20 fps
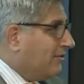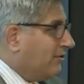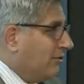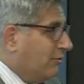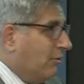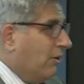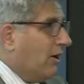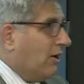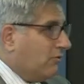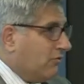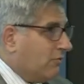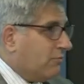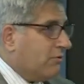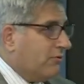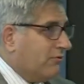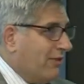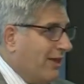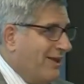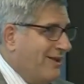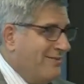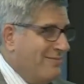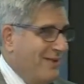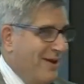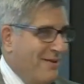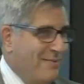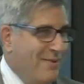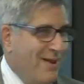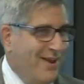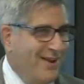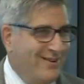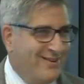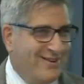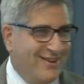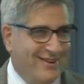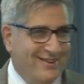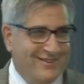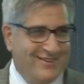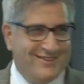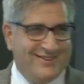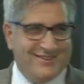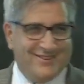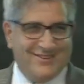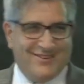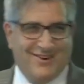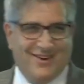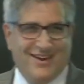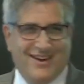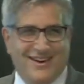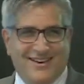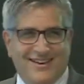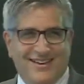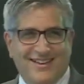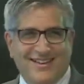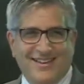to 100% of my patients, right?